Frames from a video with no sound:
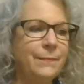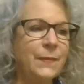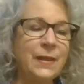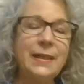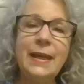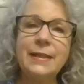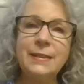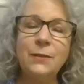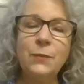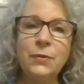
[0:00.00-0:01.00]

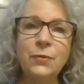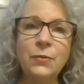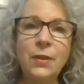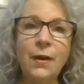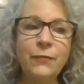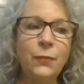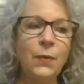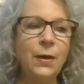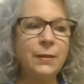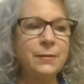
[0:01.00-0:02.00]
connecting with your loved
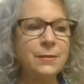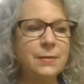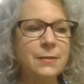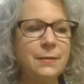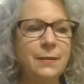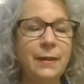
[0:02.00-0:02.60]
ones.